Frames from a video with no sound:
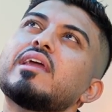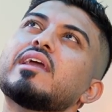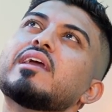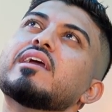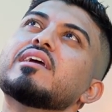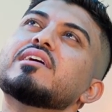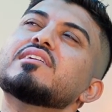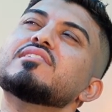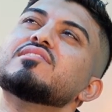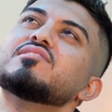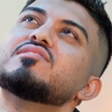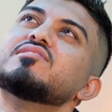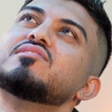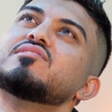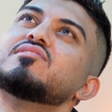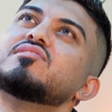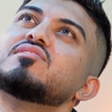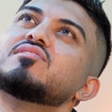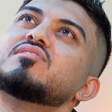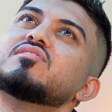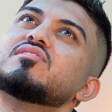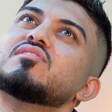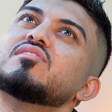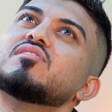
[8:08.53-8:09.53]

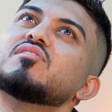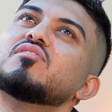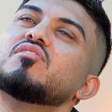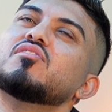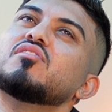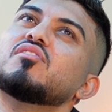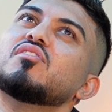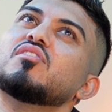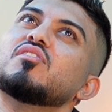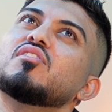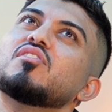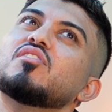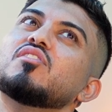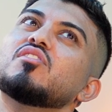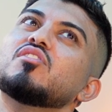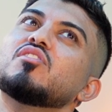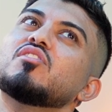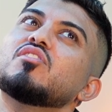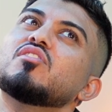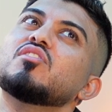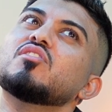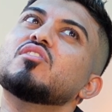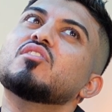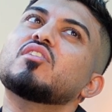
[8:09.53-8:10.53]
is
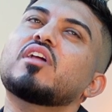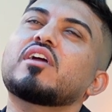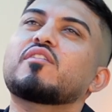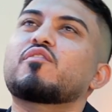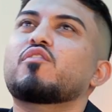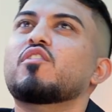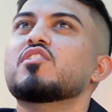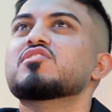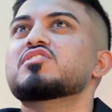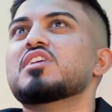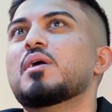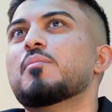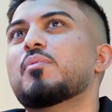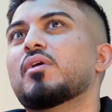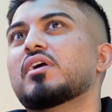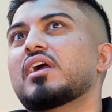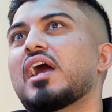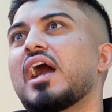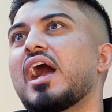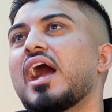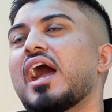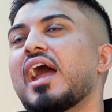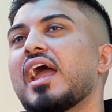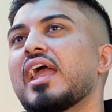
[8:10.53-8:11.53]
like, for example, like
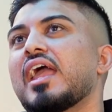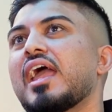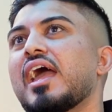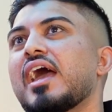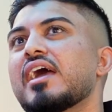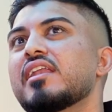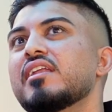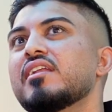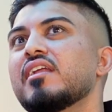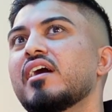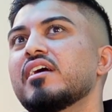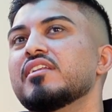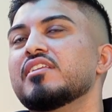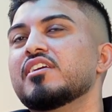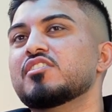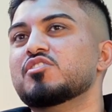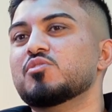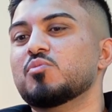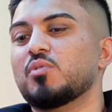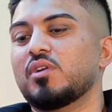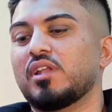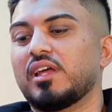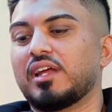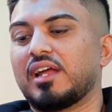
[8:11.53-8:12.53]
I had an
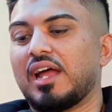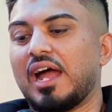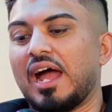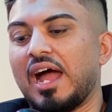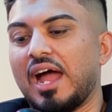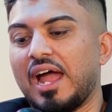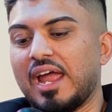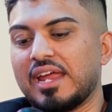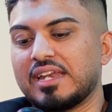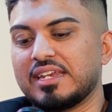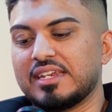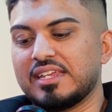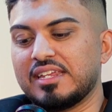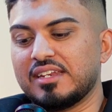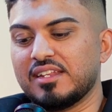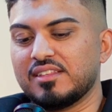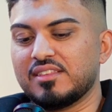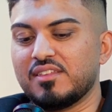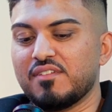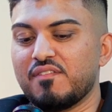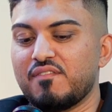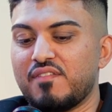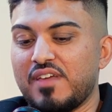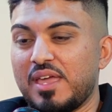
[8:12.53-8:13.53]
addiction where like I needed
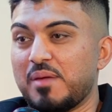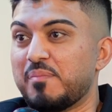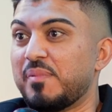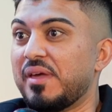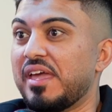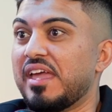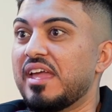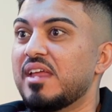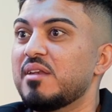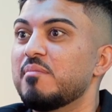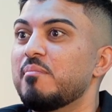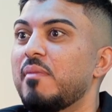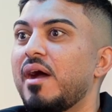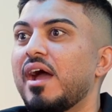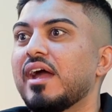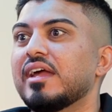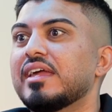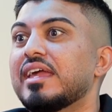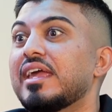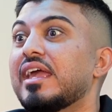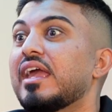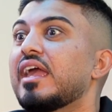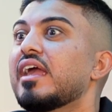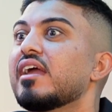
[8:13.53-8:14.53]
the vape in my
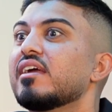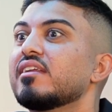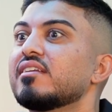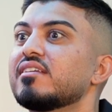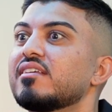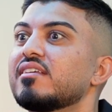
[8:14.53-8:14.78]
hand.